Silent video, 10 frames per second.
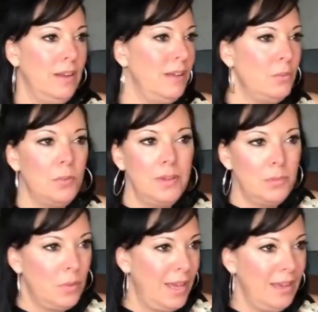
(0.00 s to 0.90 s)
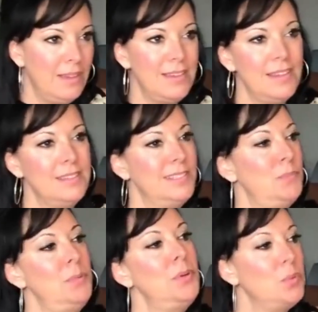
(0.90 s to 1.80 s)
not in a weird way. The
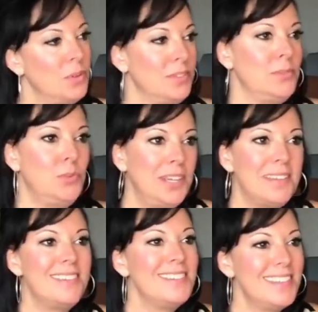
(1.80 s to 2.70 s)
spirit world is real.